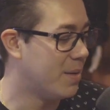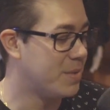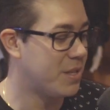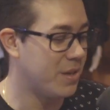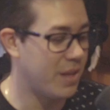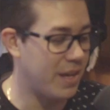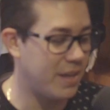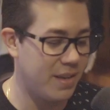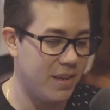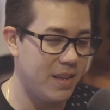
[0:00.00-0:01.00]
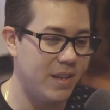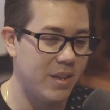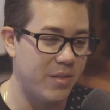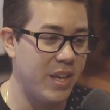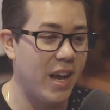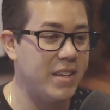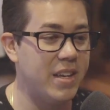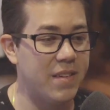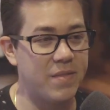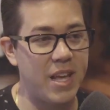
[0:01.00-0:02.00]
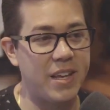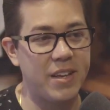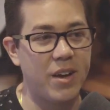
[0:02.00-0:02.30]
So like, you know, the idea of taking